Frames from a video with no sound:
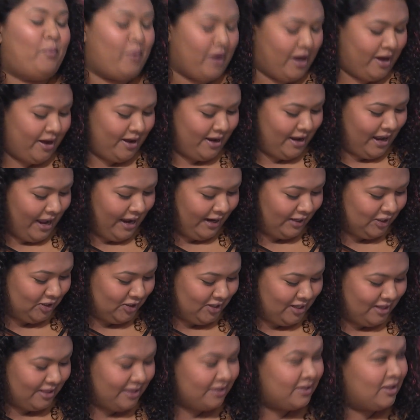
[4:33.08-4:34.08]
But
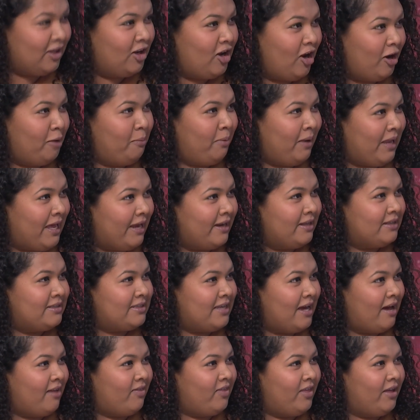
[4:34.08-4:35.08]
actually, there's a lot of planets
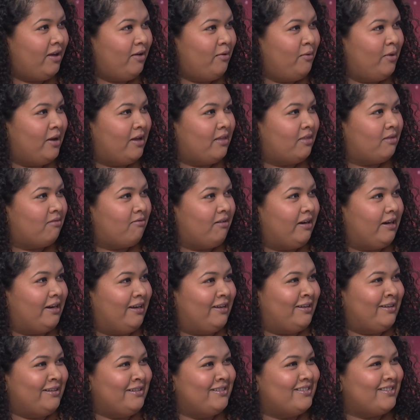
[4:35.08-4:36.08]
out there with
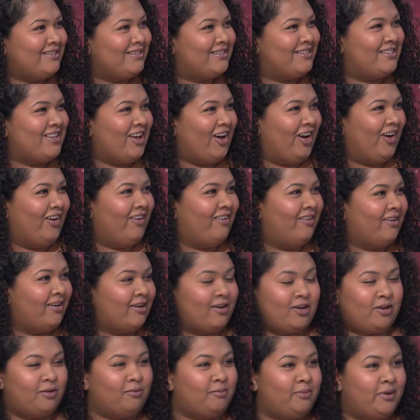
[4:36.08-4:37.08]
rings, so
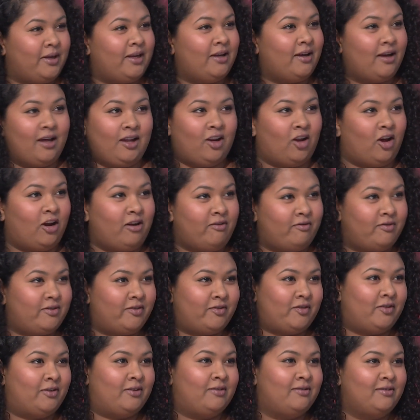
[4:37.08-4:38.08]
it could be a lot of
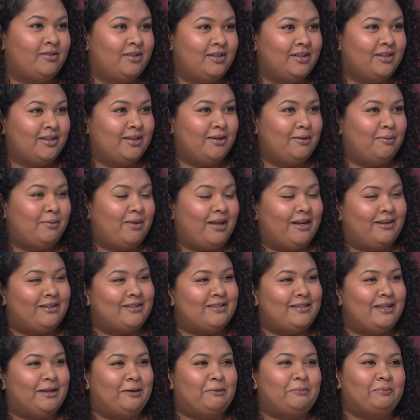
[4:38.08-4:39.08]
different
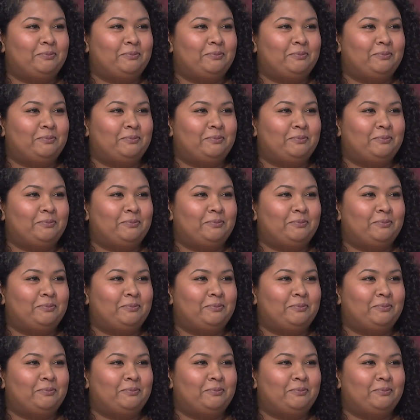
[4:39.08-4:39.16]
planets there.